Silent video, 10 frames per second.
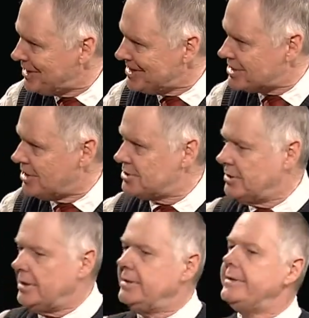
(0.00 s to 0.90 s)

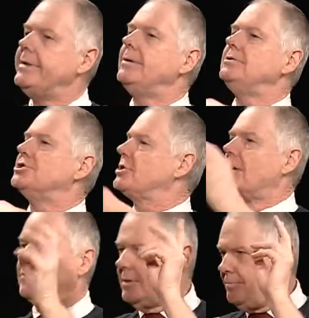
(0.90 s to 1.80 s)
essentially
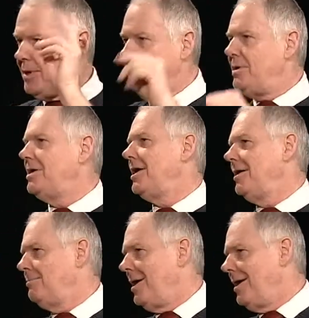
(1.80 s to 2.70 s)
discovered
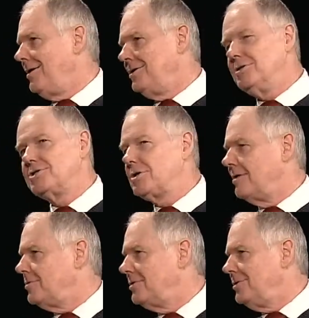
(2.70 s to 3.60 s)
Peking man and
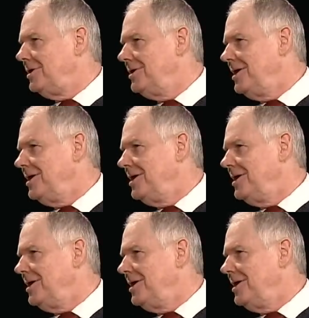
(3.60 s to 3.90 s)
discovered the